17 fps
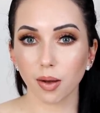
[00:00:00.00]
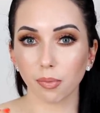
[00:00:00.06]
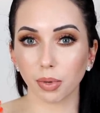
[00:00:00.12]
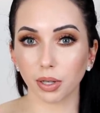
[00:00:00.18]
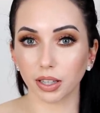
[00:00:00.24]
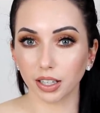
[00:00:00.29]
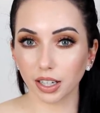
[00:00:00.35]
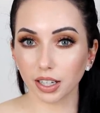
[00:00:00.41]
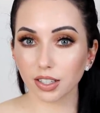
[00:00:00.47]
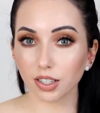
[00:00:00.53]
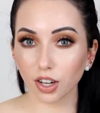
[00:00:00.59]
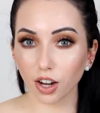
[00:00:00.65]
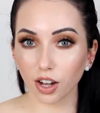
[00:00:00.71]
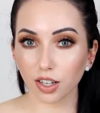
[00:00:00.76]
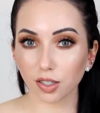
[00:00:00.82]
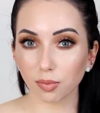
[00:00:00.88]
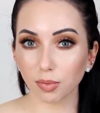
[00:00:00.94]
But this
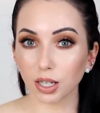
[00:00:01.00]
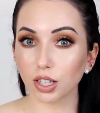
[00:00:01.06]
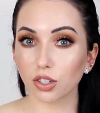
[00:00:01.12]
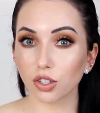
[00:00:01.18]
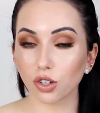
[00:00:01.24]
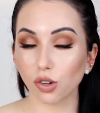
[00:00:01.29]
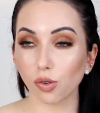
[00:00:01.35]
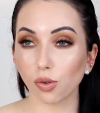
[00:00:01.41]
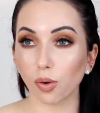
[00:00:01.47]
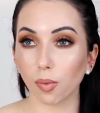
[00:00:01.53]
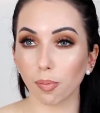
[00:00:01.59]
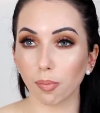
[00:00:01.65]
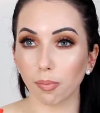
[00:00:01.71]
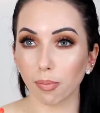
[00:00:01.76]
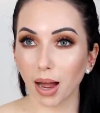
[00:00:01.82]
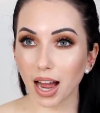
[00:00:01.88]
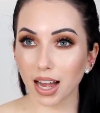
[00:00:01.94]
caused me to
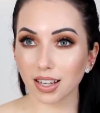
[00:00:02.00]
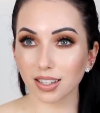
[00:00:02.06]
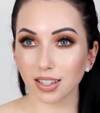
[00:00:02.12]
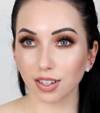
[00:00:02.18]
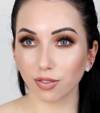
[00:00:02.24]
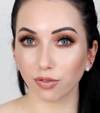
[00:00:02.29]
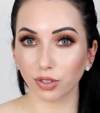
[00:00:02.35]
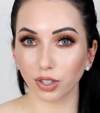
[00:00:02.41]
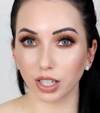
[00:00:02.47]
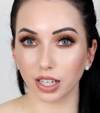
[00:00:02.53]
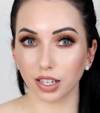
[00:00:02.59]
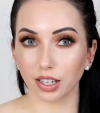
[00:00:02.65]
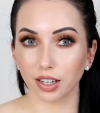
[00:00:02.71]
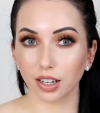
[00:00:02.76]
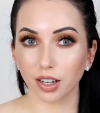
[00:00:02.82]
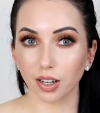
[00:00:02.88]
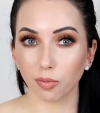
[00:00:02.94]
massively